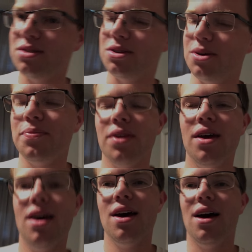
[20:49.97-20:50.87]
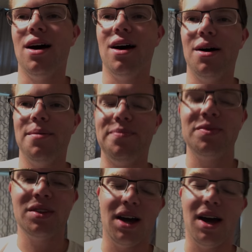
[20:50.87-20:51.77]
So um,
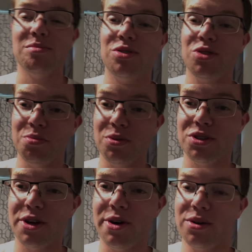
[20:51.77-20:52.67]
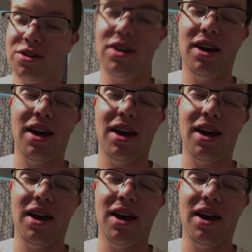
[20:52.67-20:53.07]
I'm super stoked,